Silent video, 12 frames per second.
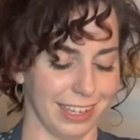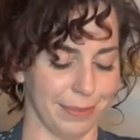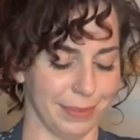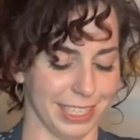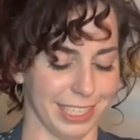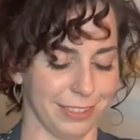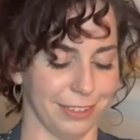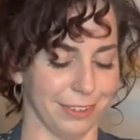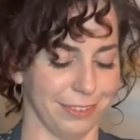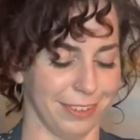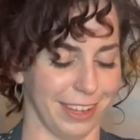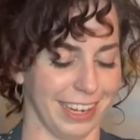This is for
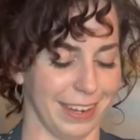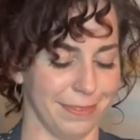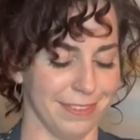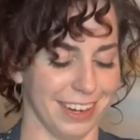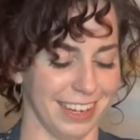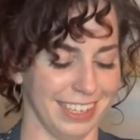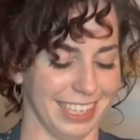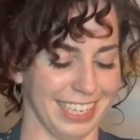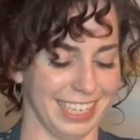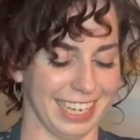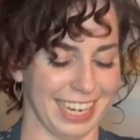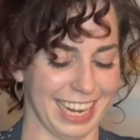fun. I'm not
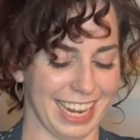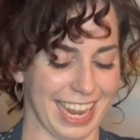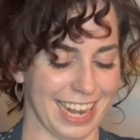I